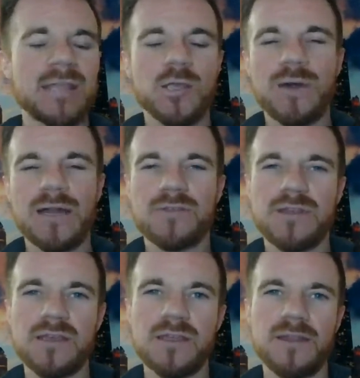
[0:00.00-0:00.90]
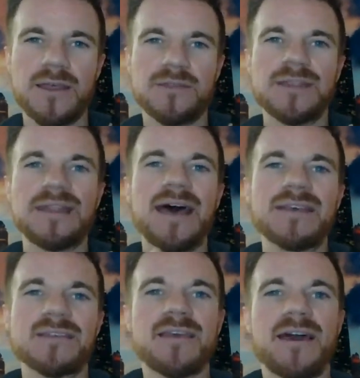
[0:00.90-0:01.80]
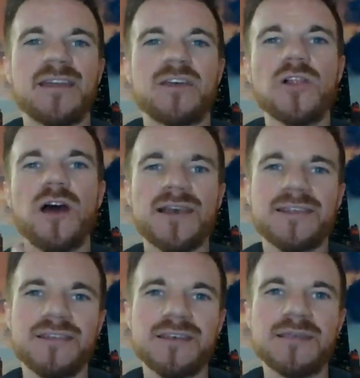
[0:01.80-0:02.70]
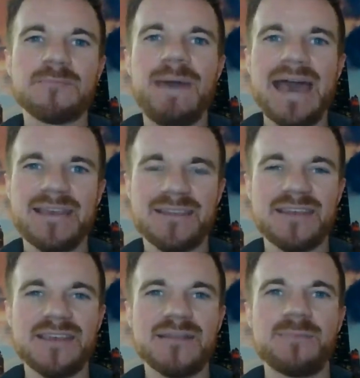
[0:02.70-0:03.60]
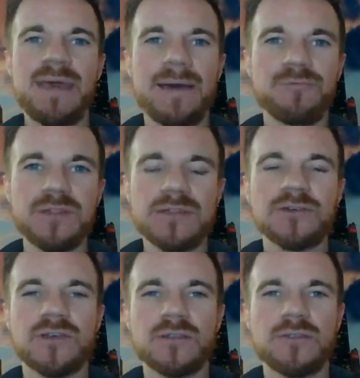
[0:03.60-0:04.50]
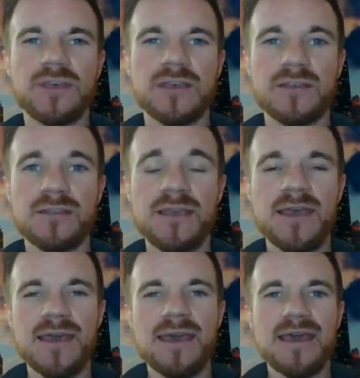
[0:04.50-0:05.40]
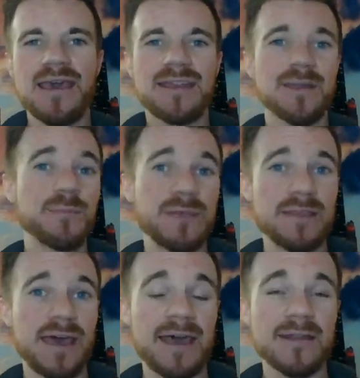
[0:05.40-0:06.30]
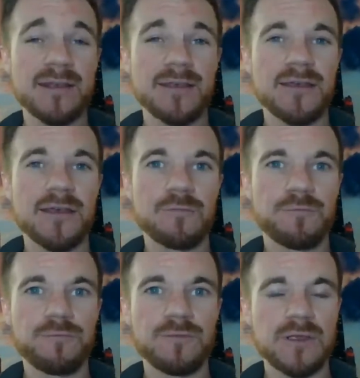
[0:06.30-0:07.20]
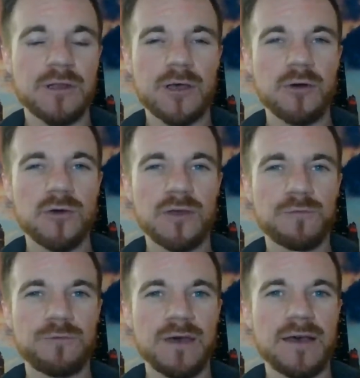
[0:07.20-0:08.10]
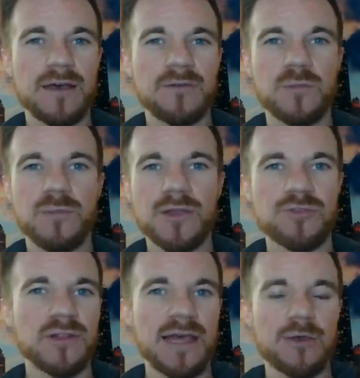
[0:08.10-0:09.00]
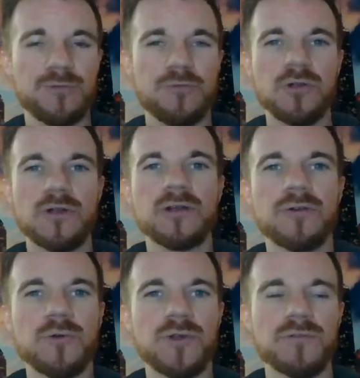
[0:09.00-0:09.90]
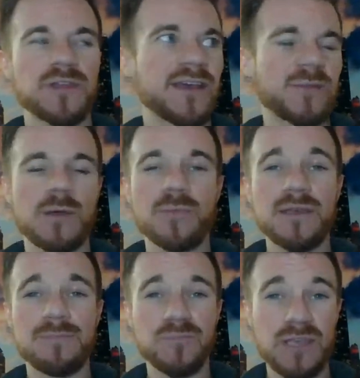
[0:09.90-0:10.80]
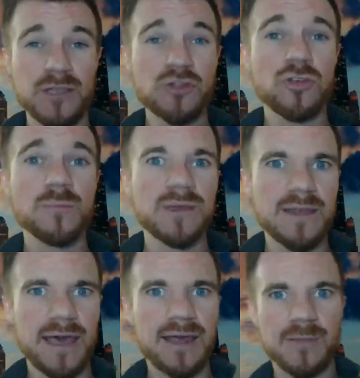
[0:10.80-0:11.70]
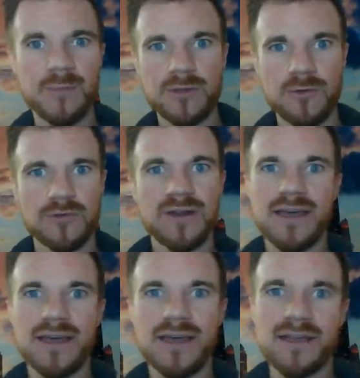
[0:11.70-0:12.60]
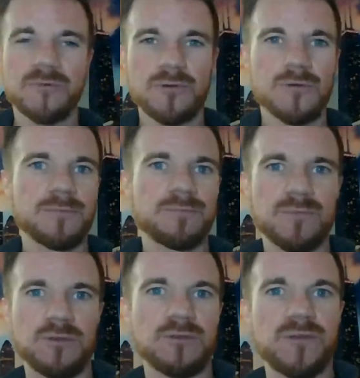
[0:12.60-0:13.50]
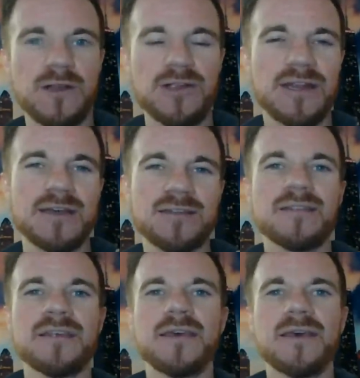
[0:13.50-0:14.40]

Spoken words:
might have seen like the nice kind of glossy magazine pamphlet looking things. It can be that if the budget allows for it, or whatever the case may be. It should be that. I mean, those are nice. Those are very nice.